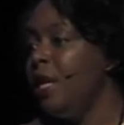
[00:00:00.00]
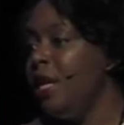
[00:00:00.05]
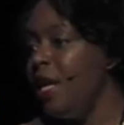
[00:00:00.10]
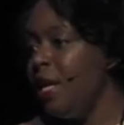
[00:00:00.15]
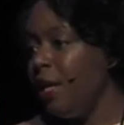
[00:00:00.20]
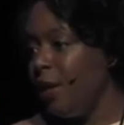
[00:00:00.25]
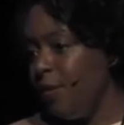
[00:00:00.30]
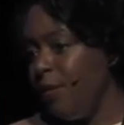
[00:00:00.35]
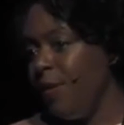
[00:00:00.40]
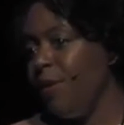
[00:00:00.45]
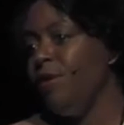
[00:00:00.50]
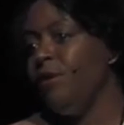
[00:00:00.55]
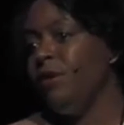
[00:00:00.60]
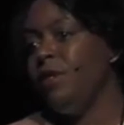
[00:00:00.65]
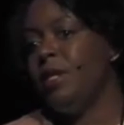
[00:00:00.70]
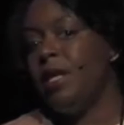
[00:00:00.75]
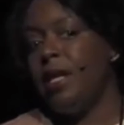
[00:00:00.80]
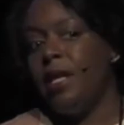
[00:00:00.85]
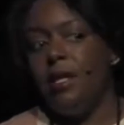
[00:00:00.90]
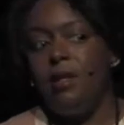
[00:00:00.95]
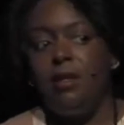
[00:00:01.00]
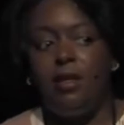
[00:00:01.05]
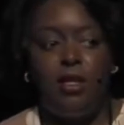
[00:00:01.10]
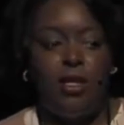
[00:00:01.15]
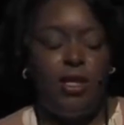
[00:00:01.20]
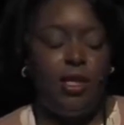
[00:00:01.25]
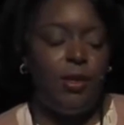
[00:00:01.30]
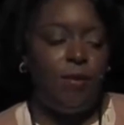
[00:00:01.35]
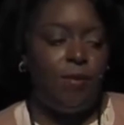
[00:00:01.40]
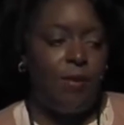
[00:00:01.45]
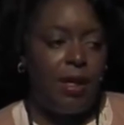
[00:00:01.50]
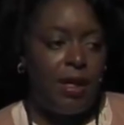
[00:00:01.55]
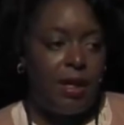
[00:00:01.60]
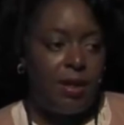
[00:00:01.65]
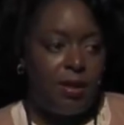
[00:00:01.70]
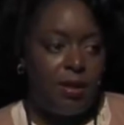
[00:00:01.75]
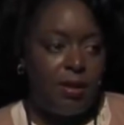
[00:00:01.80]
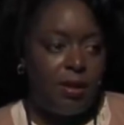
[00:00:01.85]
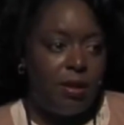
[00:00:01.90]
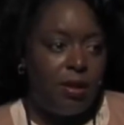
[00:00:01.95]
in computer science in the
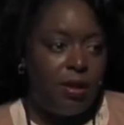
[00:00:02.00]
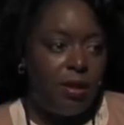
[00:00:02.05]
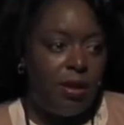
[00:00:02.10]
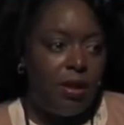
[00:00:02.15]
US.